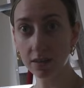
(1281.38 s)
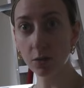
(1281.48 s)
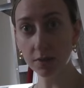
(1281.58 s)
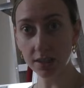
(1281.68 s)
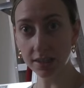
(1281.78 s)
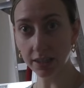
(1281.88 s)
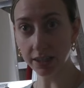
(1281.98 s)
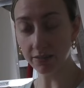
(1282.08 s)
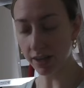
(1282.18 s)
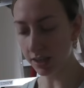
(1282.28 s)
there was a ceiling
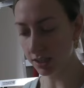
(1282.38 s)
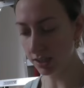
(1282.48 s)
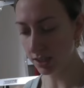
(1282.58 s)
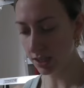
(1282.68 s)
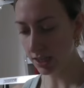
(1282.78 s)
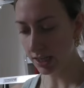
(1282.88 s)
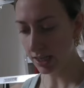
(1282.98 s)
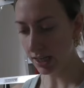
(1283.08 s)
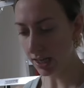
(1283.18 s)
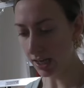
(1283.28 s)
fan.
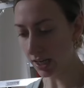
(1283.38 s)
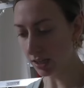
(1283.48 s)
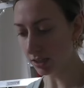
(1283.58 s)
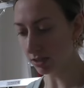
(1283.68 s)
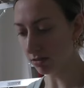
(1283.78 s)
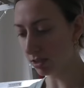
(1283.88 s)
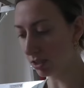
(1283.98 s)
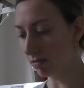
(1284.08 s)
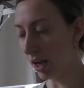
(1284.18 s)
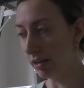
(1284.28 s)
And
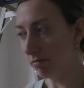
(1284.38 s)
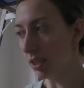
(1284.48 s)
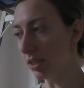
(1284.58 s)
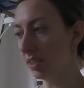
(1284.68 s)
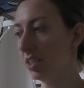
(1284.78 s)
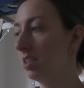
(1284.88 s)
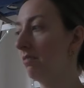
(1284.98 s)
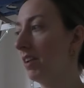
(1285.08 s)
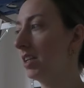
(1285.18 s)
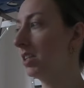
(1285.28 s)
I don't need a ceiling
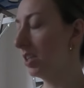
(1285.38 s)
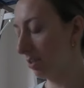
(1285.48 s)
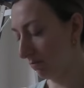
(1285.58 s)
fan in here.